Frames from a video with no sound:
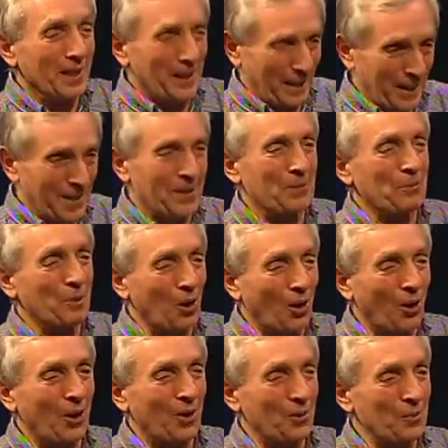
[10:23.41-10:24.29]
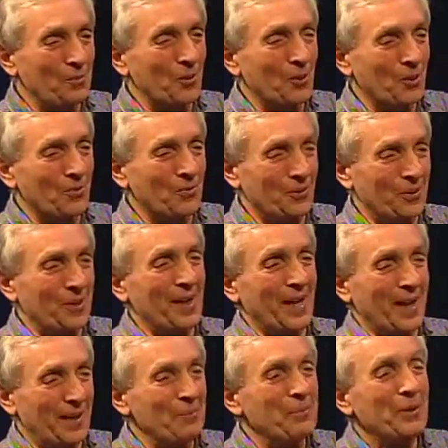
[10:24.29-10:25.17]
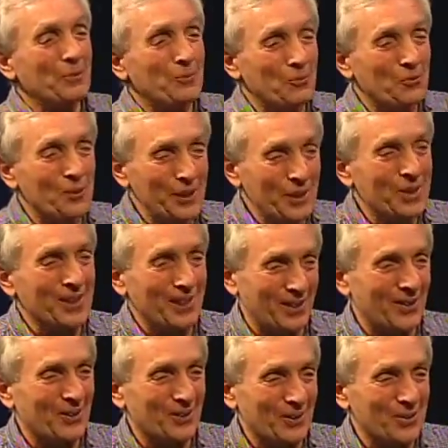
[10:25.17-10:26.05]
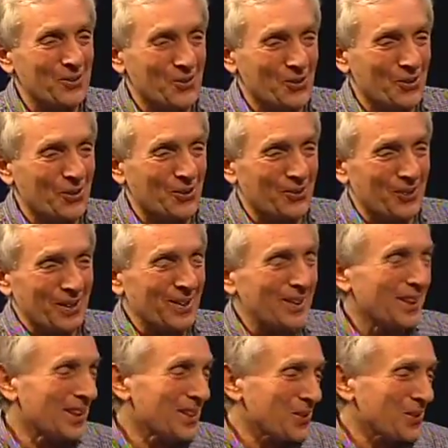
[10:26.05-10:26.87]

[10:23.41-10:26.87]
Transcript: had them call him over and have me retell the story.